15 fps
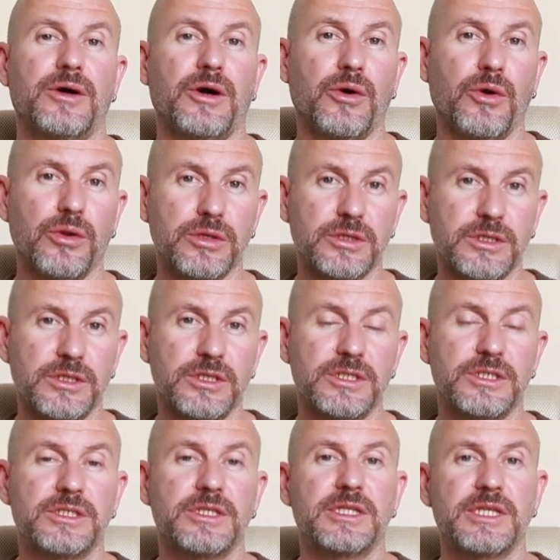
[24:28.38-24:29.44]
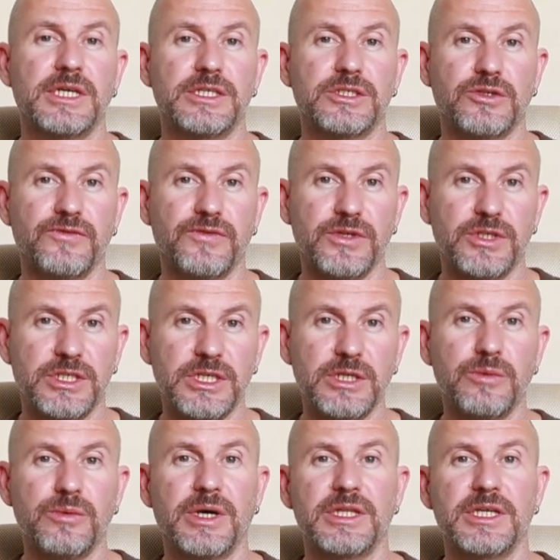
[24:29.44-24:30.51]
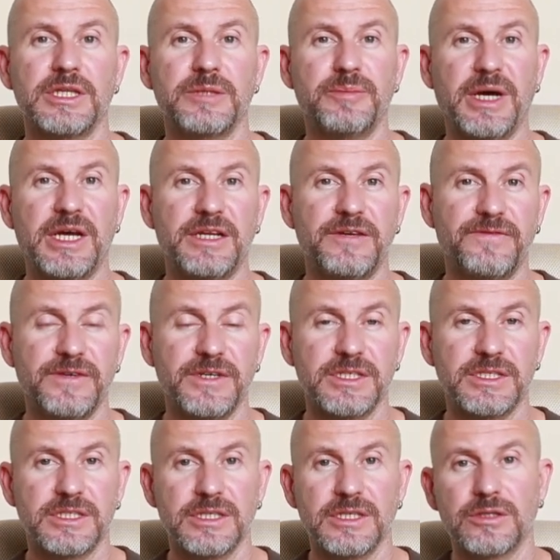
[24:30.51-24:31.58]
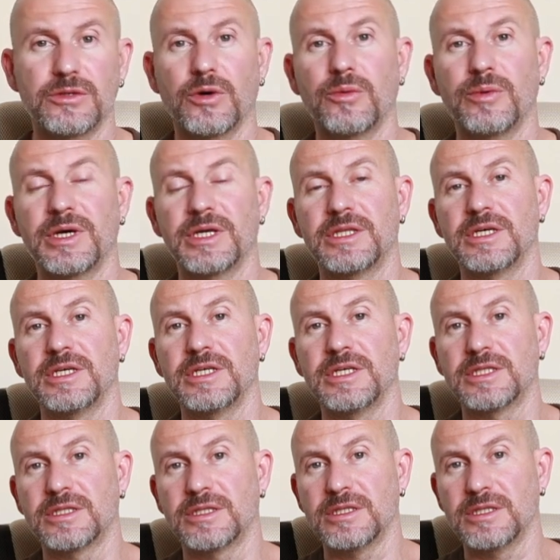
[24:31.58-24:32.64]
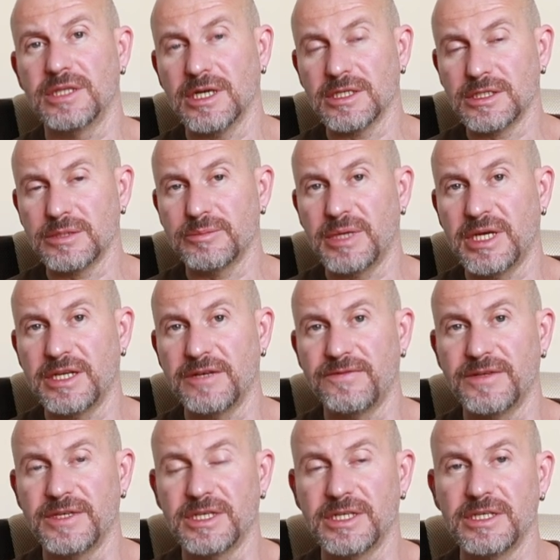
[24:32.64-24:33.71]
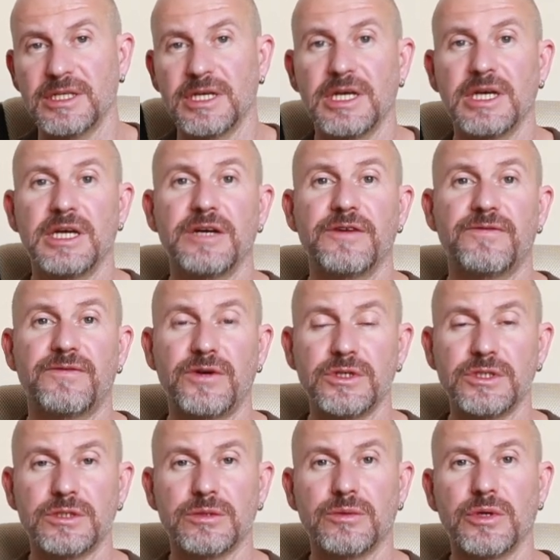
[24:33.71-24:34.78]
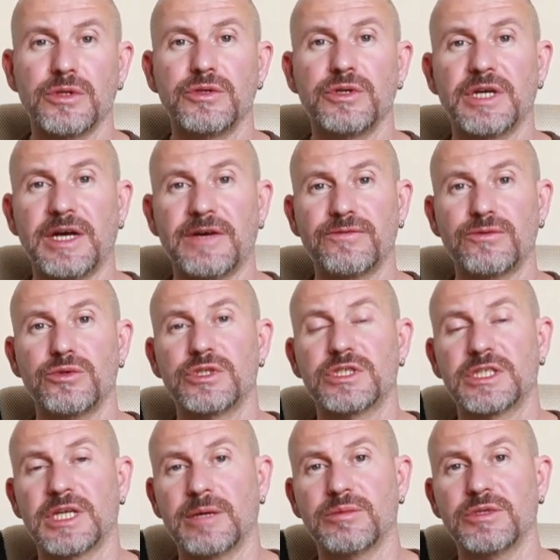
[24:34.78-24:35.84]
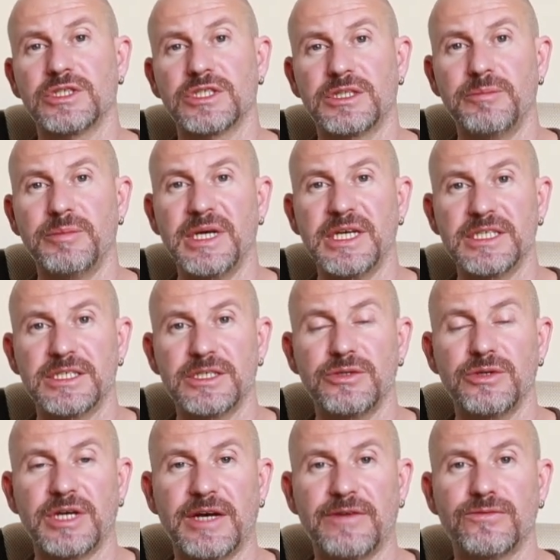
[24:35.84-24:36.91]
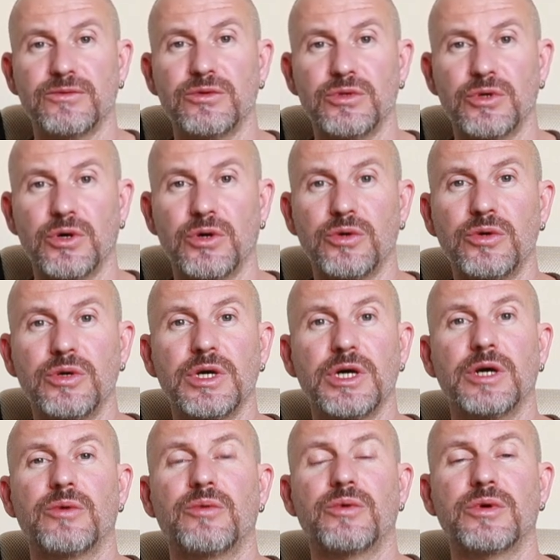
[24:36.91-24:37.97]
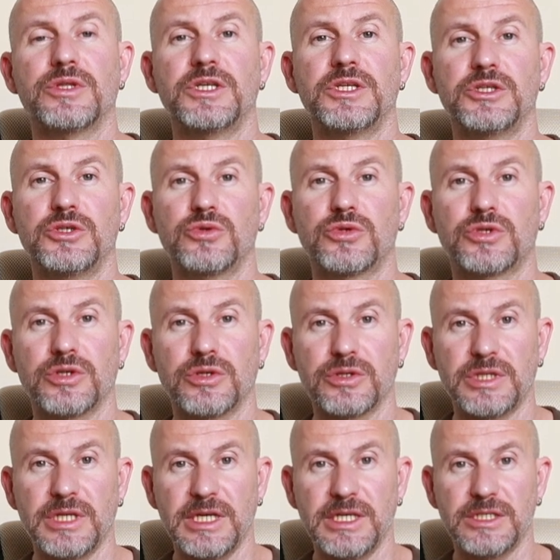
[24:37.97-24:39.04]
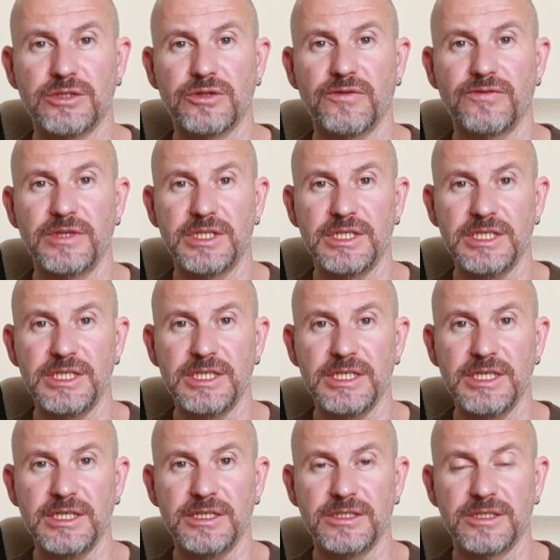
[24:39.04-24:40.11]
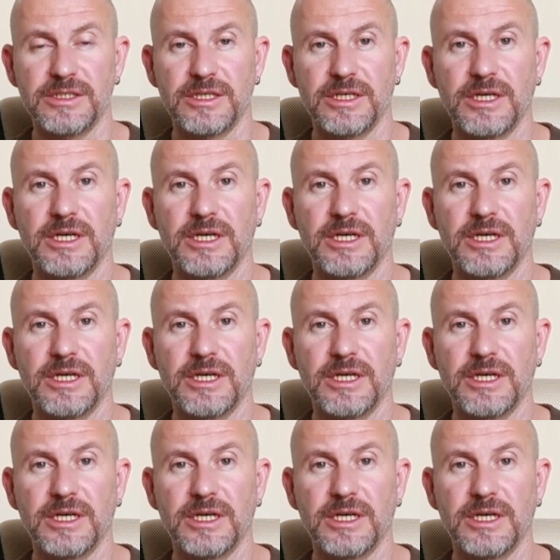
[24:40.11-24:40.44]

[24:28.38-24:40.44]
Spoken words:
alters the taste of your tea, whether it benefits it or whether it doesn't benefit it, first of all, you have to establish the base. You have to know what the neutral taste of the tea is.